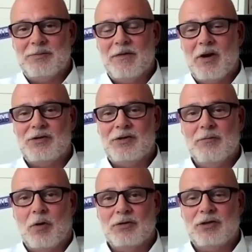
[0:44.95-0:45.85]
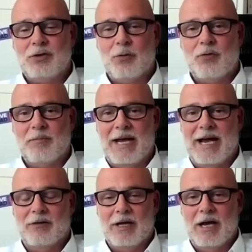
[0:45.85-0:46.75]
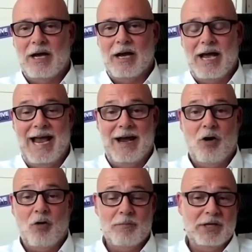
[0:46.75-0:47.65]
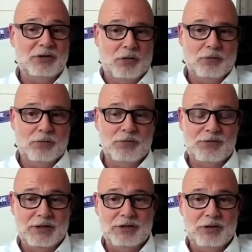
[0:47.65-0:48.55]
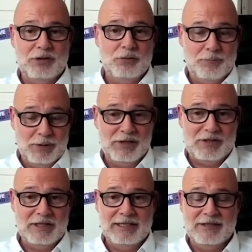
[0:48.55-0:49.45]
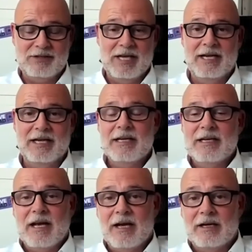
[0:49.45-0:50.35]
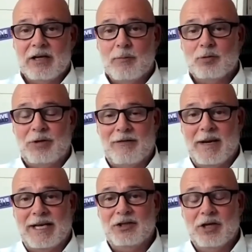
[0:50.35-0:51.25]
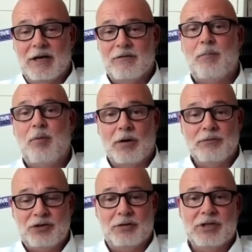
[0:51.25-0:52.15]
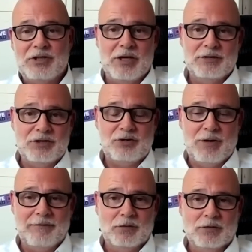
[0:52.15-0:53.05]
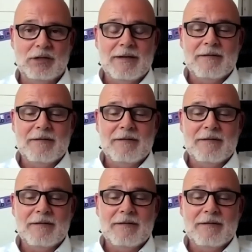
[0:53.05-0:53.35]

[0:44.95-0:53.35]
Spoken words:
We've asked you on to talk about how McDonald's and you personally as their global travel manager have approached the return to travel.